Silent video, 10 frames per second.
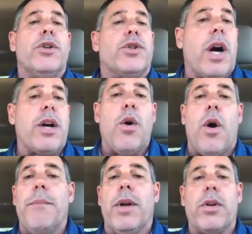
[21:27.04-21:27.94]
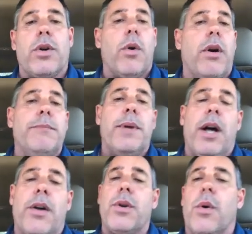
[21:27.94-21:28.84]
drug court, mental
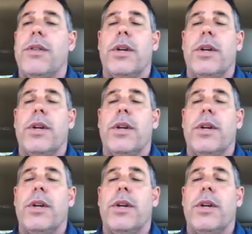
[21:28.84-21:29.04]
health court.